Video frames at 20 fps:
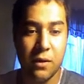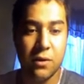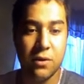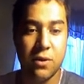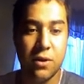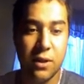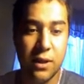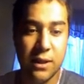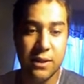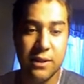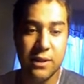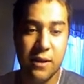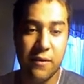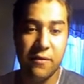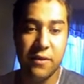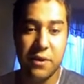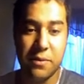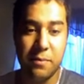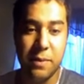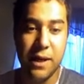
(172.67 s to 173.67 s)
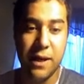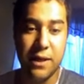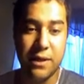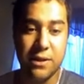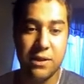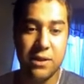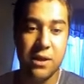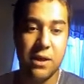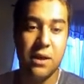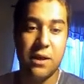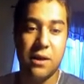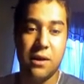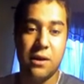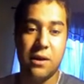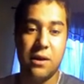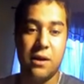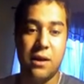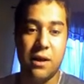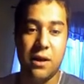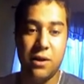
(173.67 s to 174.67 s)
So let's save this page,
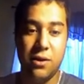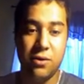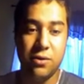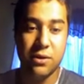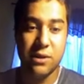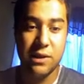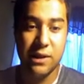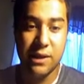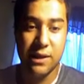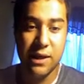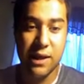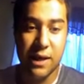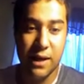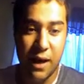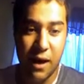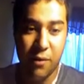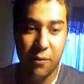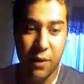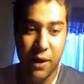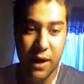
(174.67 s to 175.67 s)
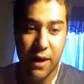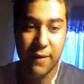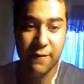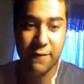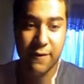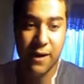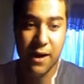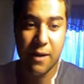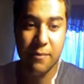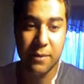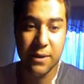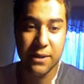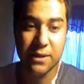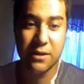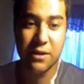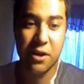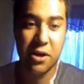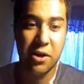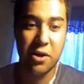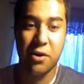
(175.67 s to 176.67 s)
and you'll see that now we have comments
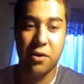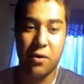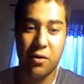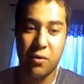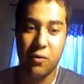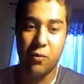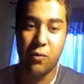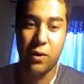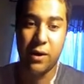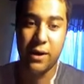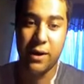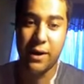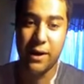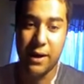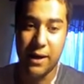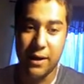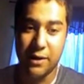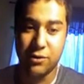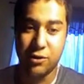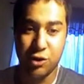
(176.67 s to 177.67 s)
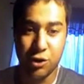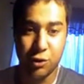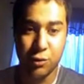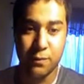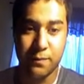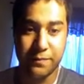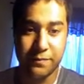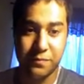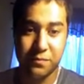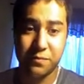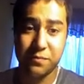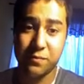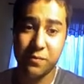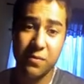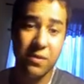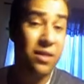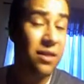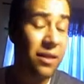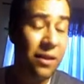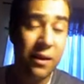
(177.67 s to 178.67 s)
that are 1 and 2.
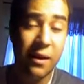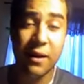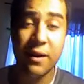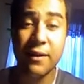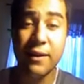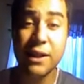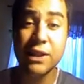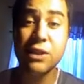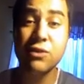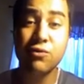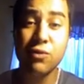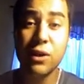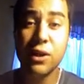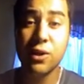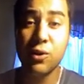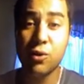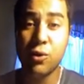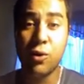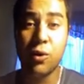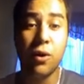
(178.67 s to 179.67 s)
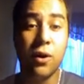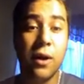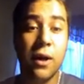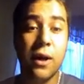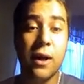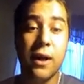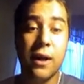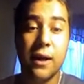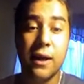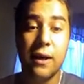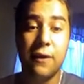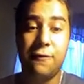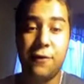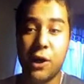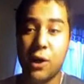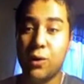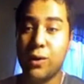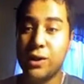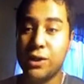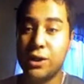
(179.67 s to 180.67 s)
And this is really cool if
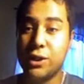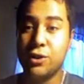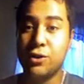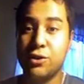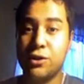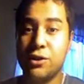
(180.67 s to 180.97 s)
you're going to do